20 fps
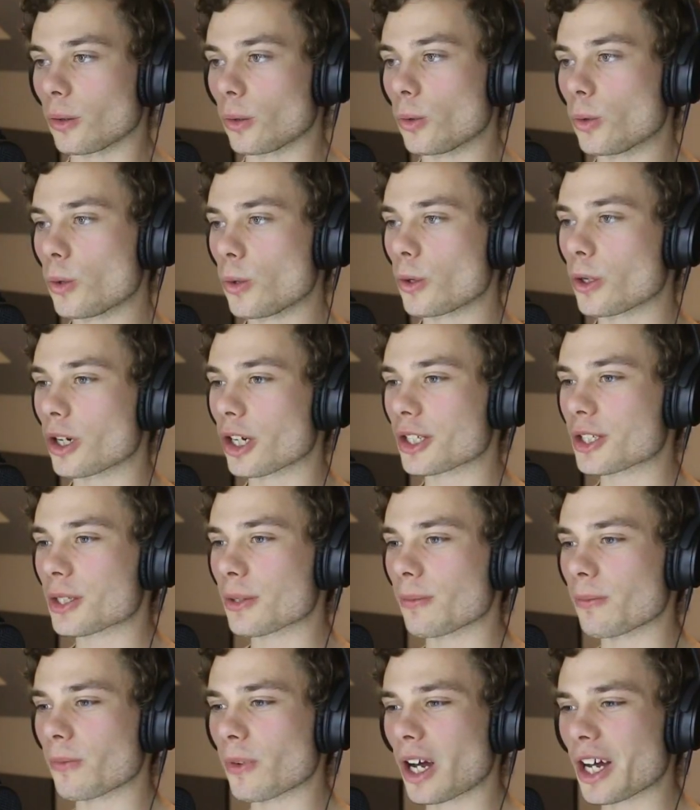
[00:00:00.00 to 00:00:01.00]
Ooh, got
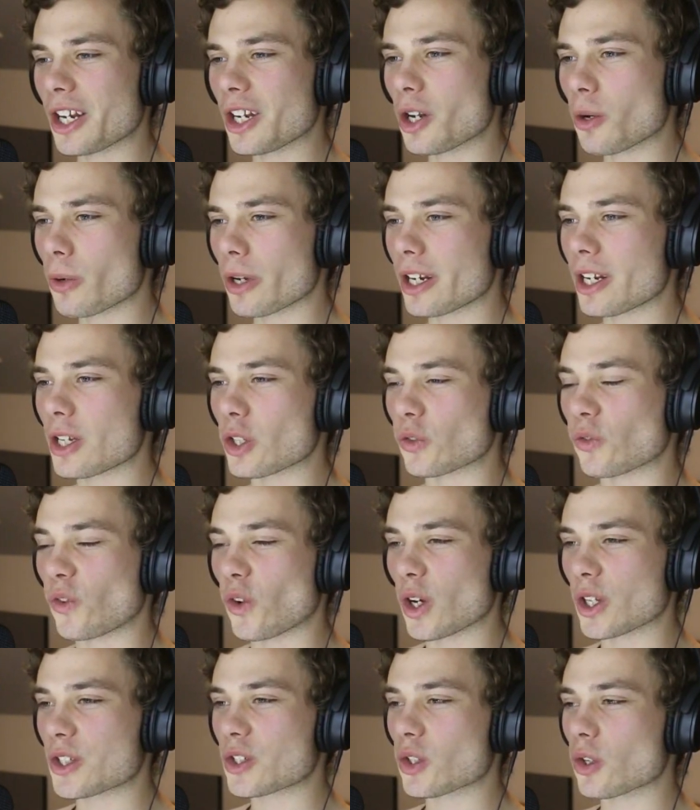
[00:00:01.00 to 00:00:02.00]
some, I don't know what it is,
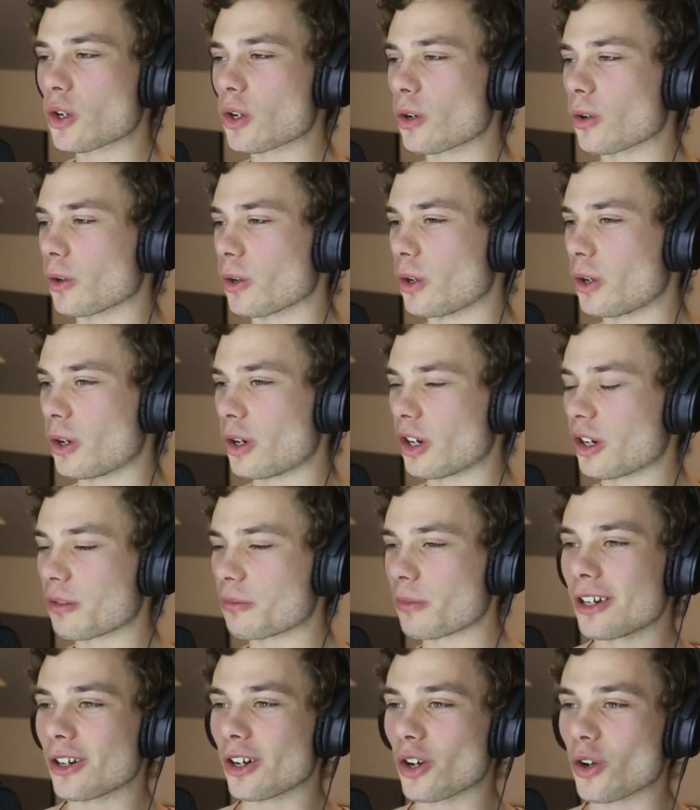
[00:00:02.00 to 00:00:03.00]
Forza, or
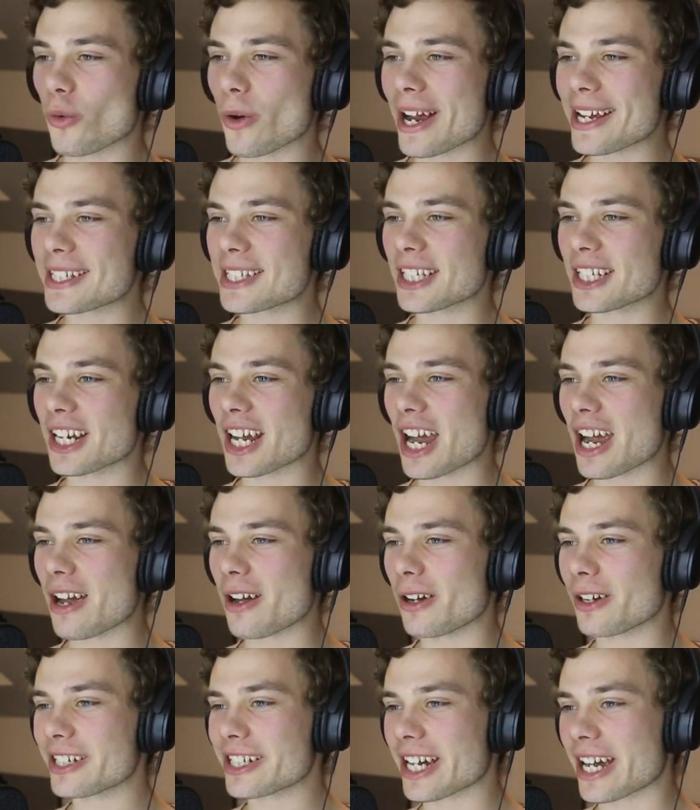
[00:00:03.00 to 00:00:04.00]
got a racing
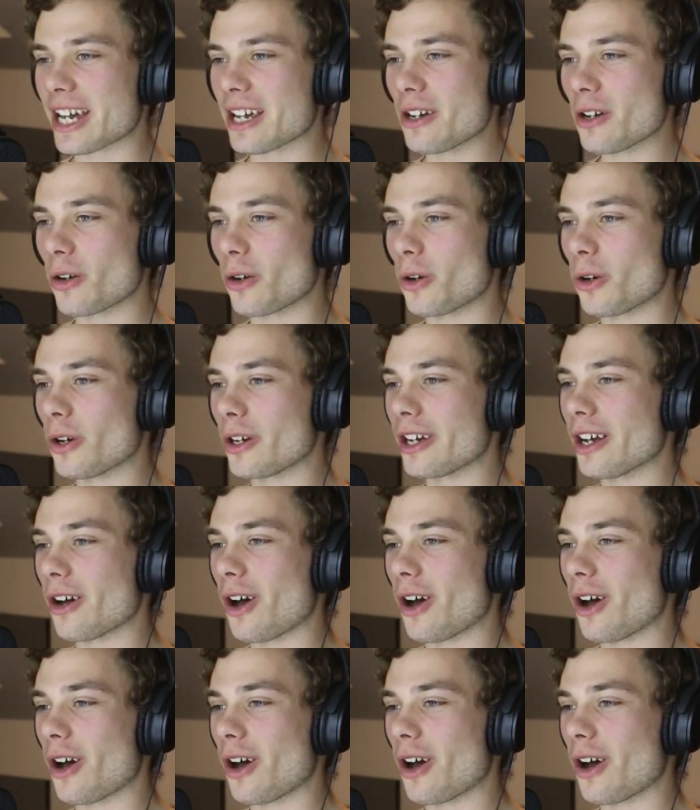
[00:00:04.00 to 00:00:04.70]
game, okay. Oh, yeah.